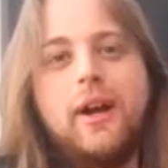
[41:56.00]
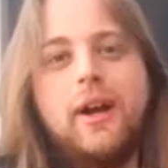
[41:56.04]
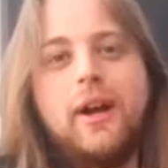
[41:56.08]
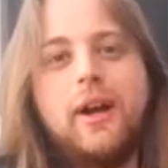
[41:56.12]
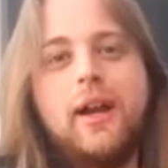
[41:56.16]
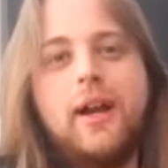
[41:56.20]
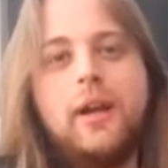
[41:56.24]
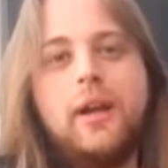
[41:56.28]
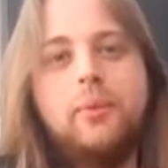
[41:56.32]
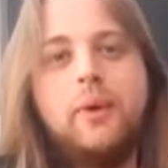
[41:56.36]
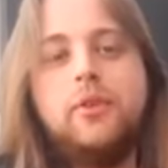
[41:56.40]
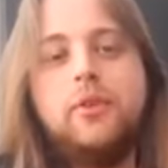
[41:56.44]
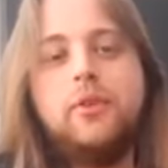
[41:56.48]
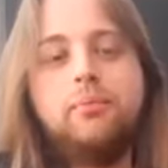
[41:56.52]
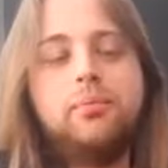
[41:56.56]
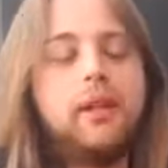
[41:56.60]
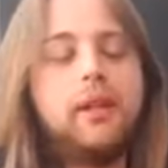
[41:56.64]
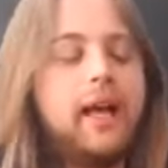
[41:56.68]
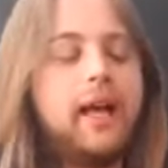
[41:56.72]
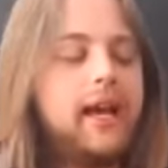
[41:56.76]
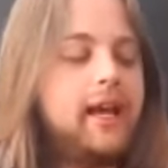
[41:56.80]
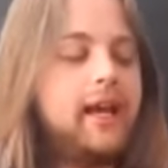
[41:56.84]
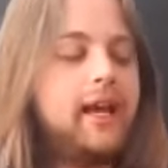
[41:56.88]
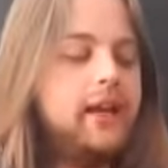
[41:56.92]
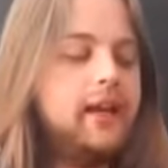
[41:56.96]
right, we could
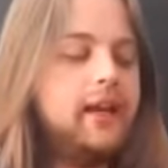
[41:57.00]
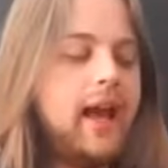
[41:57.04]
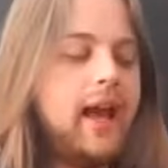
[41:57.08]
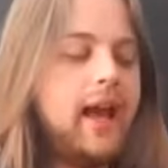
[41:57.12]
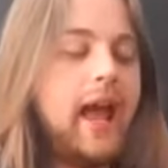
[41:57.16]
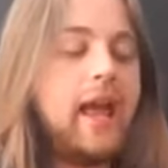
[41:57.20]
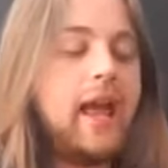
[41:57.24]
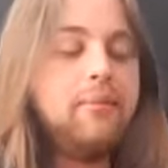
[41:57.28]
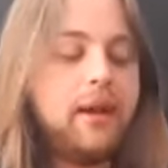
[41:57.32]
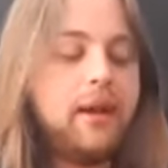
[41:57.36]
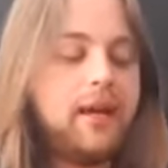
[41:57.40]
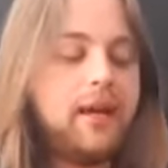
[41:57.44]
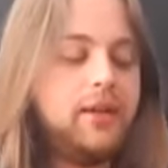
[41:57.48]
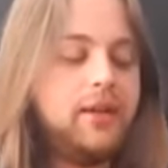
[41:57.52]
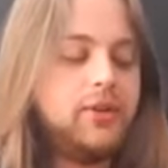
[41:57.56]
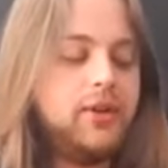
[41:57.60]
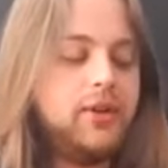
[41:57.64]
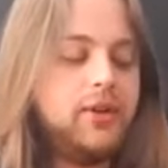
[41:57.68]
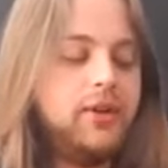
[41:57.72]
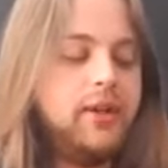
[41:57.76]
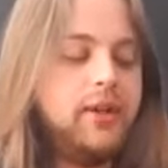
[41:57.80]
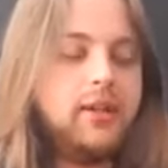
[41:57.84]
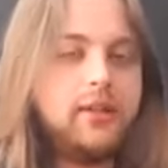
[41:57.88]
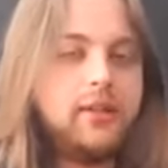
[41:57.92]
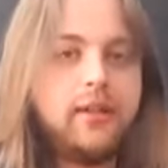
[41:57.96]
play A
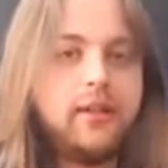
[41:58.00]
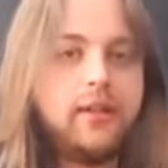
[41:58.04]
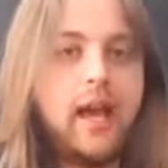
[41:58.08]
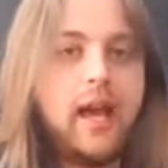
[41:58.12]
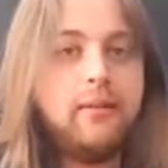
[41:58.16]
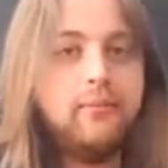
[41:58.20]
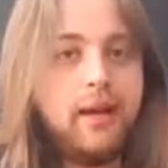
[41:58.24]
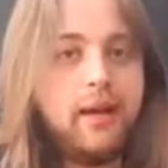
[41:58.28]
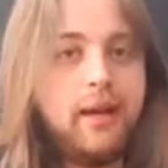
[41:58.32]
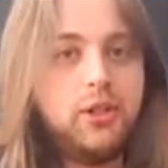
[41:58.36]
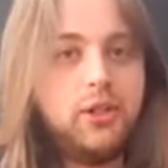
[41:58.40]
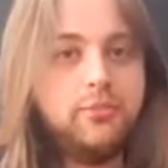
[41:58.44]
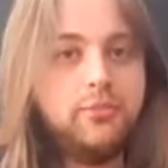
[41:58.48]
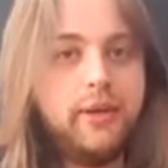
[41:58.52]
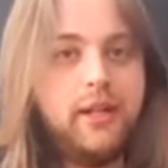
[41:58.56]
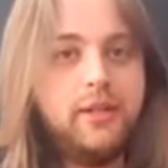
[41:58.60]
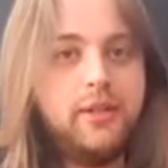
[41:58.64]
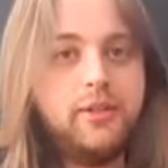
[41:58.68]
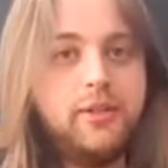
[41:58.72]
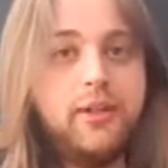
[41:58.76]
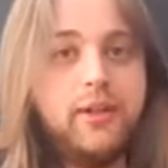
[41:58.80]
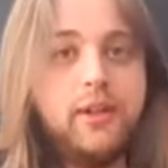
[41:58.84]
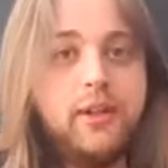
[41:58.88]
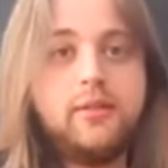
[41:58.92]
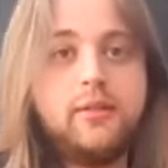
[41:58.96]
pentatonic, A major
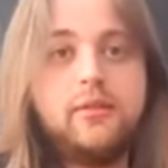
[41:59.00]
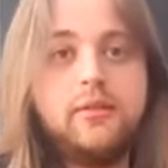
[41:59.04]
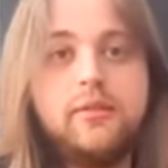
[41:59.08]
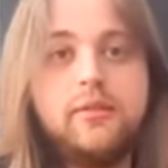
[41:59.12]
pentatonic.